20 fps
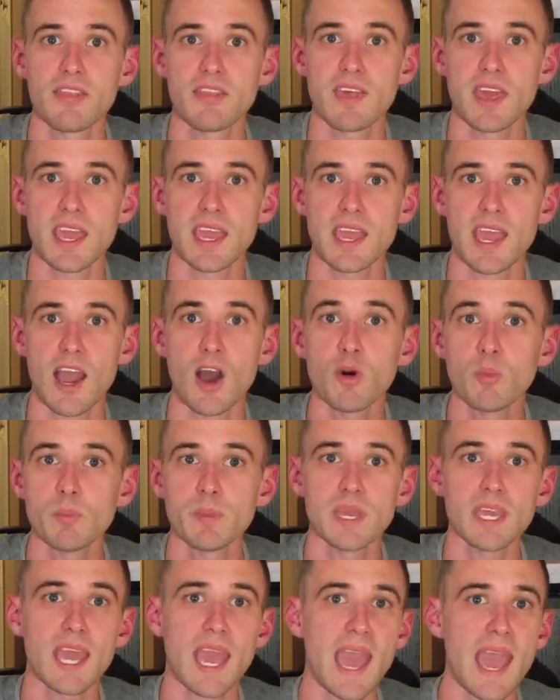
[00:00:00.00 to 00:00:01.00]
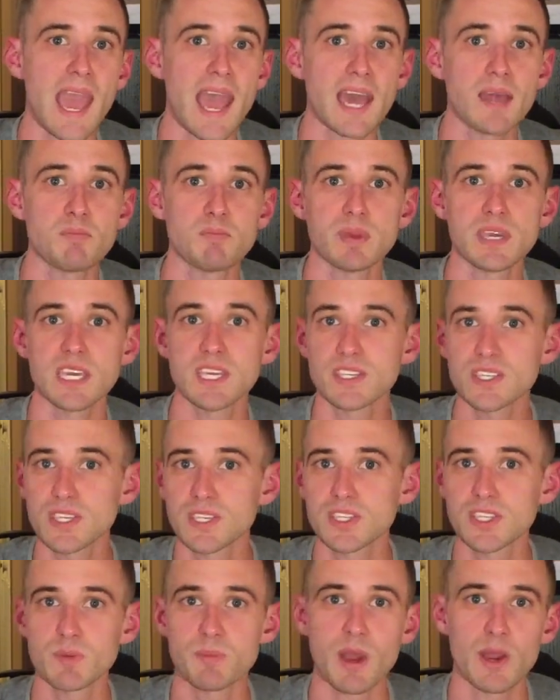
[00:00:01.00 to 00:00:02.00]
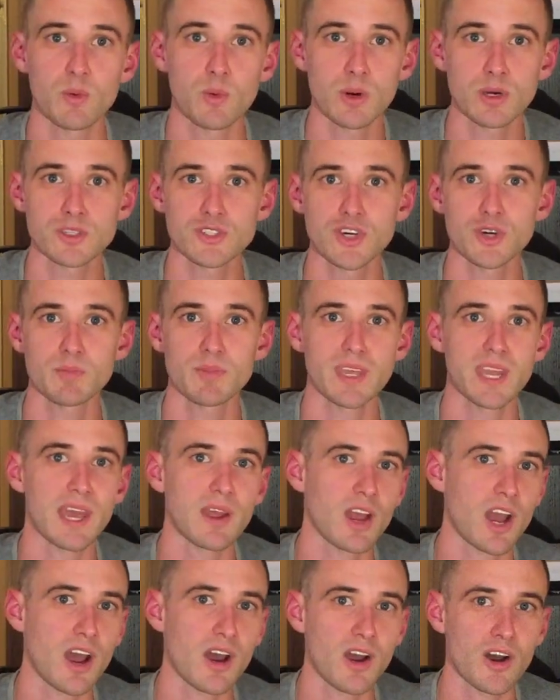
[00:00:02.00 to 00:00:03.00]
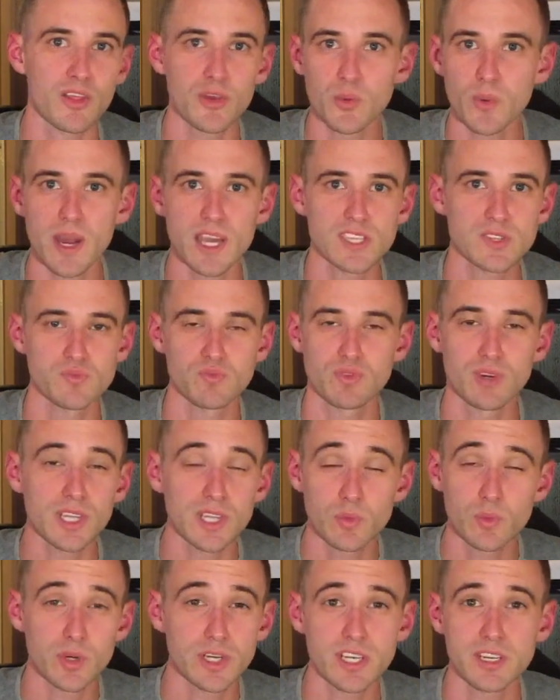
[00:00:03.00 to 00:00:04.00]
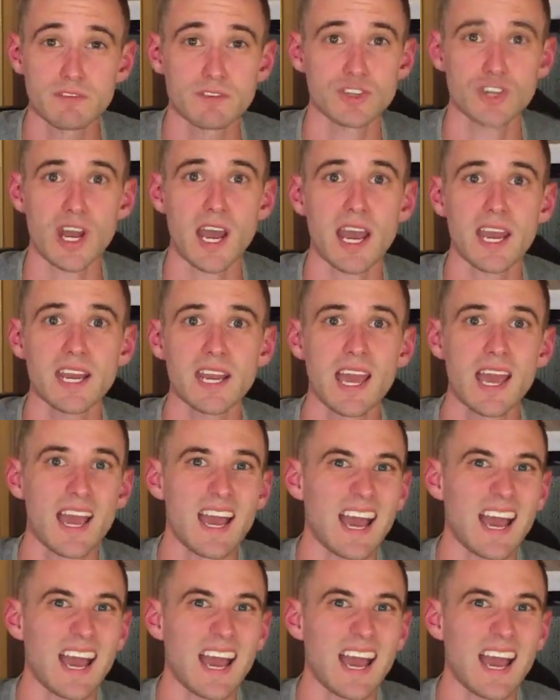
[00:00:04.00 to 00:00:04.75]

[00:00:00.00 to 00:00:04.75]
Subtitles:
They help me add pieces to my wardrobe that I otherwise really wouldn't have tried.